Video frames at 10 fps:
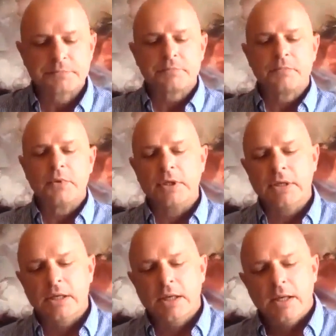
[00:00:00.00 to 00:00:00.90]

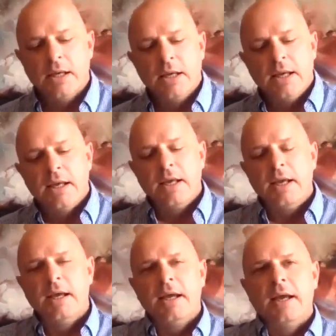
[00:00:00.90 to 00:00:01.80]
Nobody speaks.